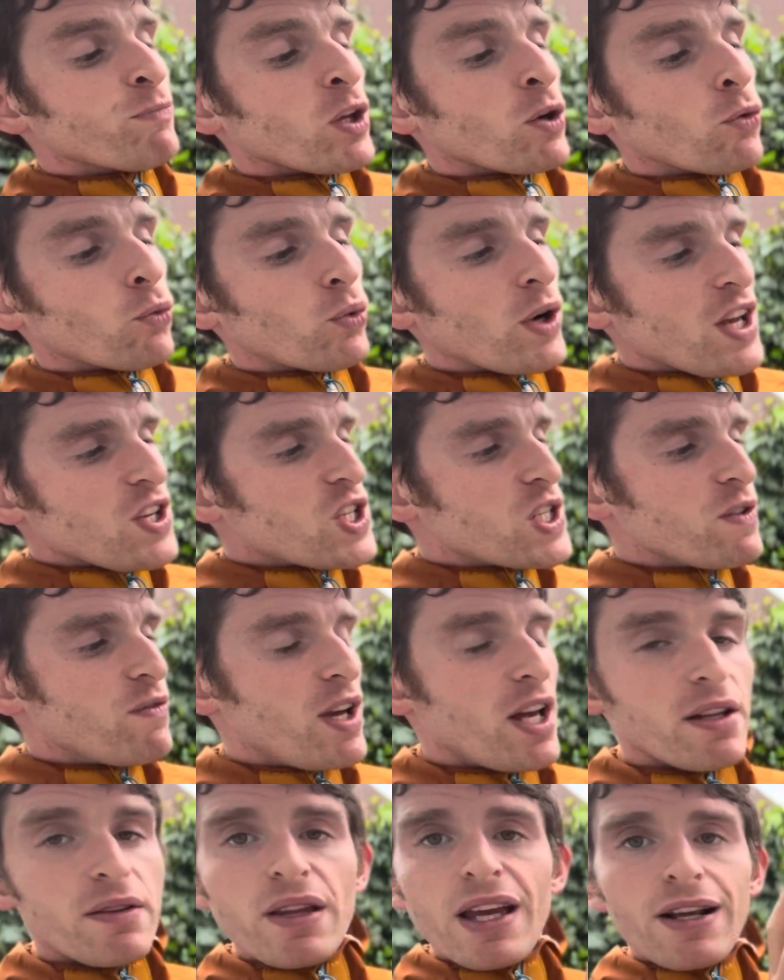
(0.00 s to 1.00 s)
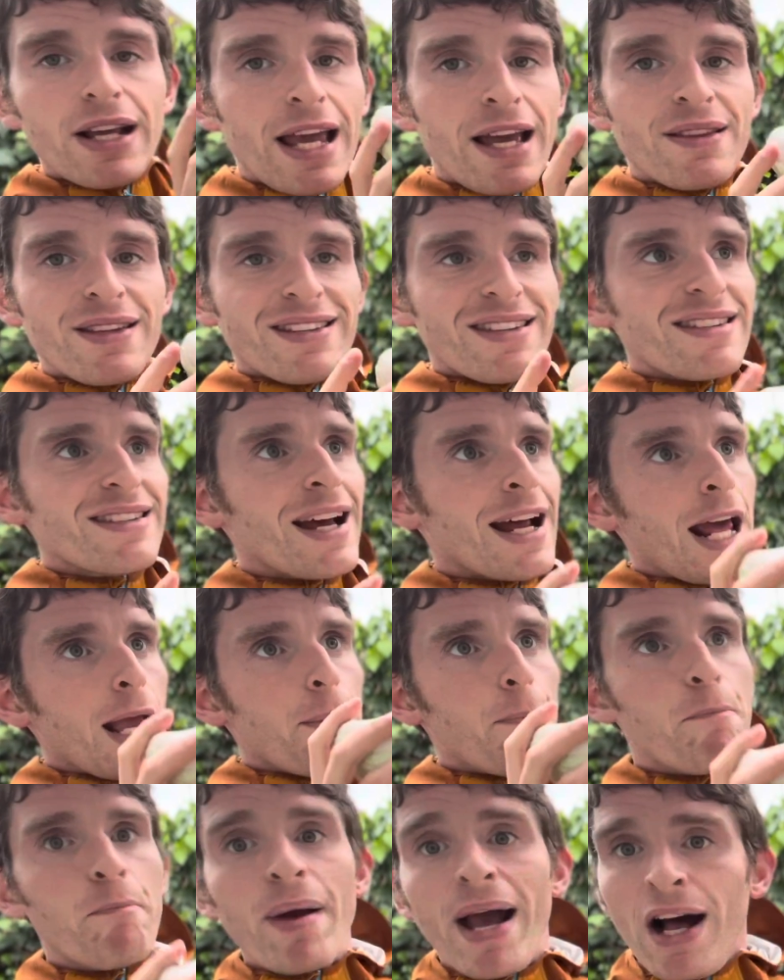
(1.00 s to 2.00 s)
Rest of it, again, this is not a
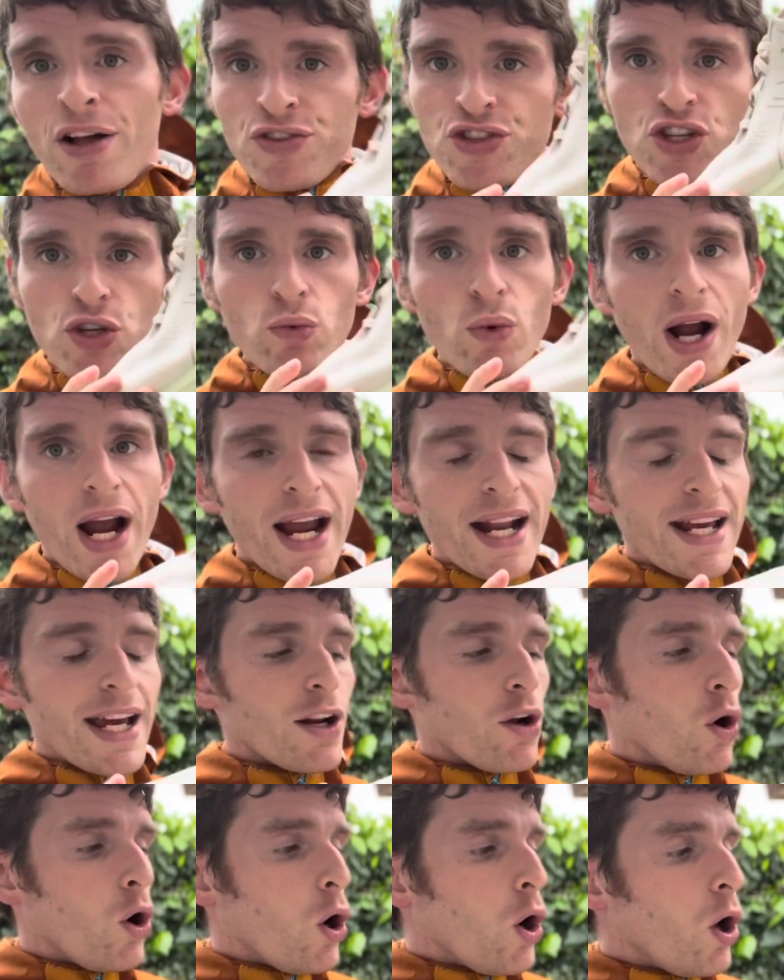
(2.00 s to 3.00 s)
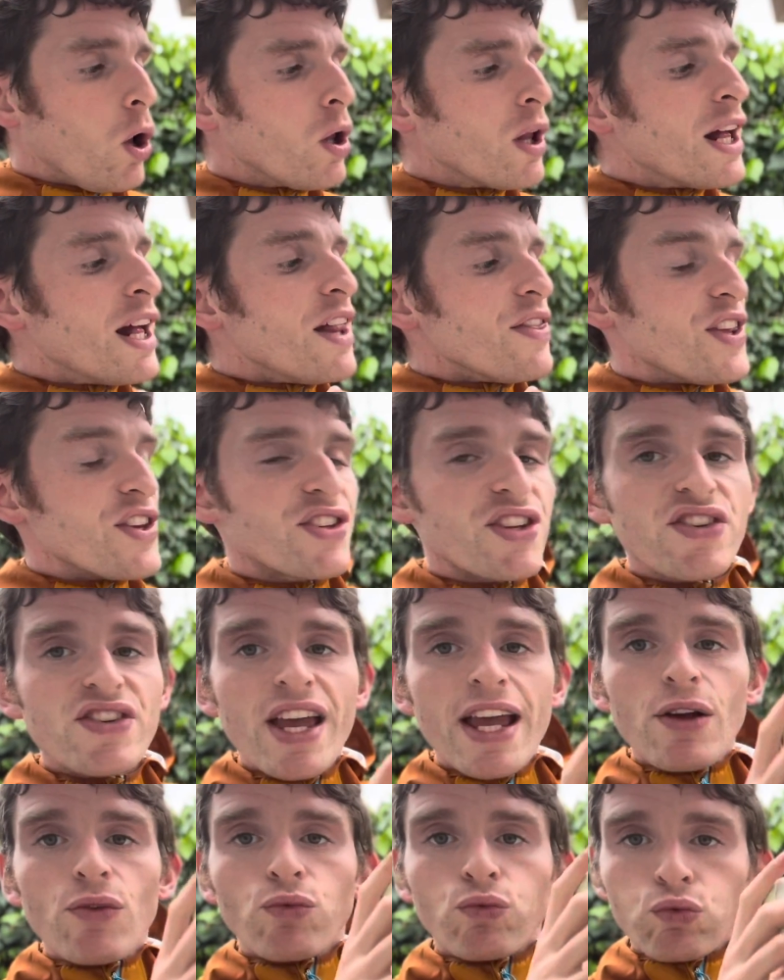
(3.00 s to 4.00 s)
bouncy ride at all. This is
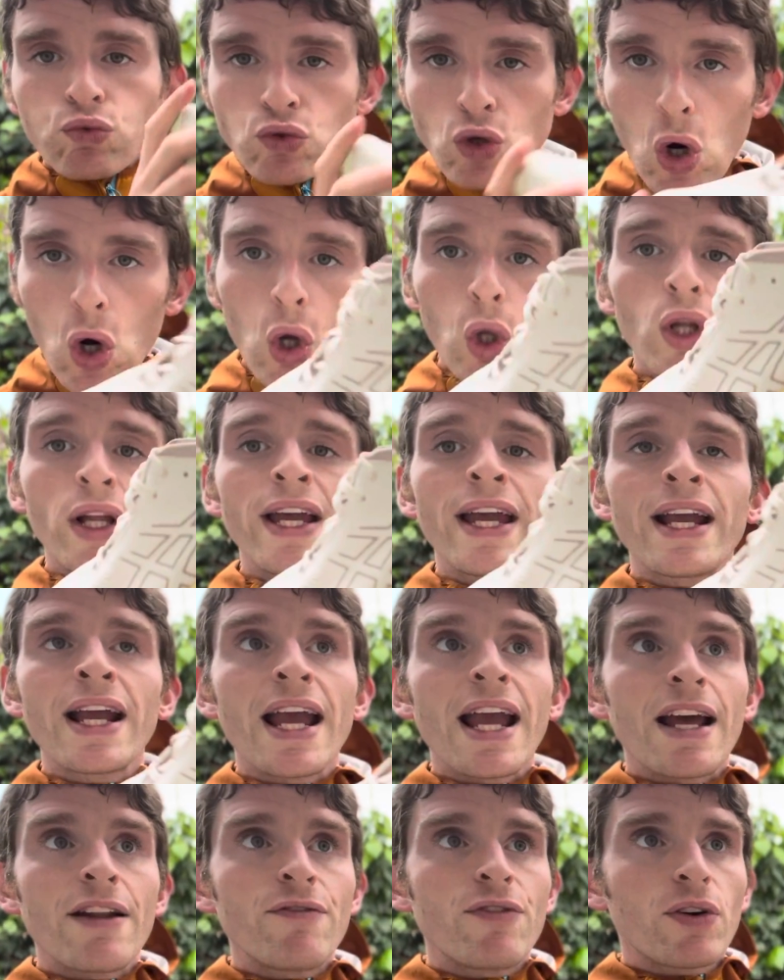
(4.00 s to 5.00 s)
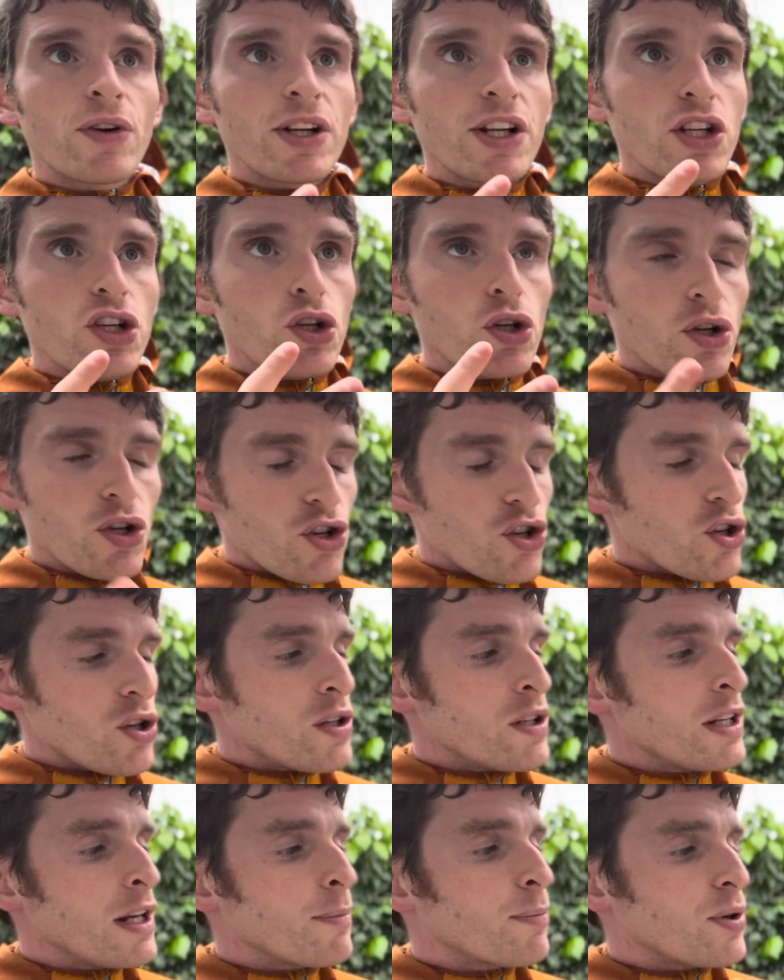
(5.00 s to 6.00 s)
a rolling and very
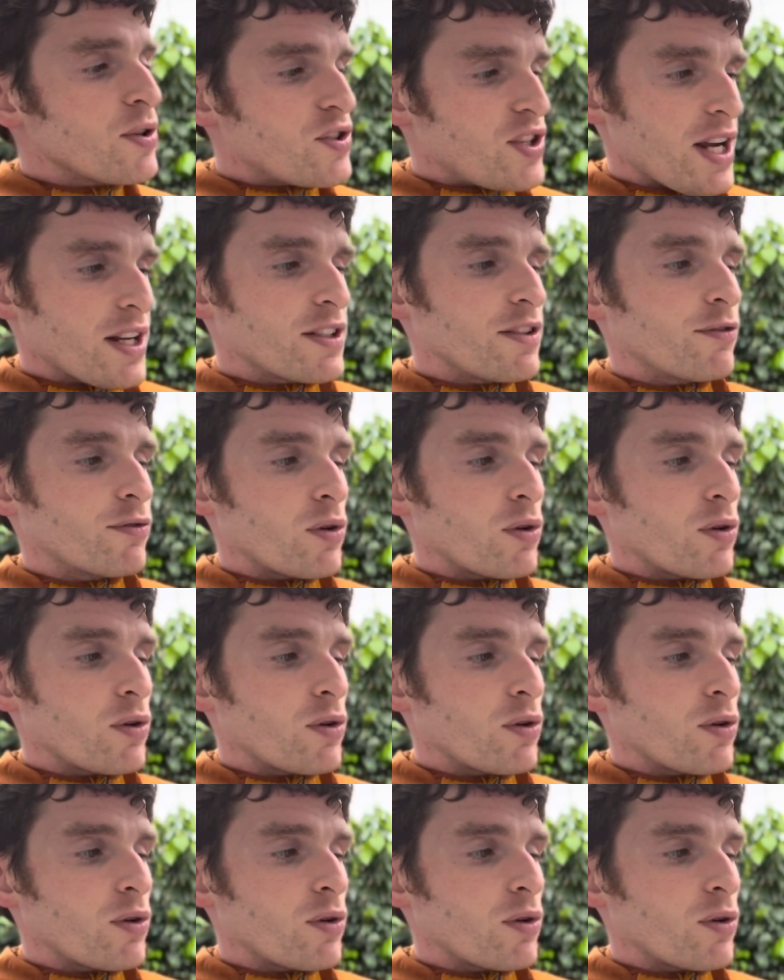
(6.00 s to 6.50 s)
cushioned and protective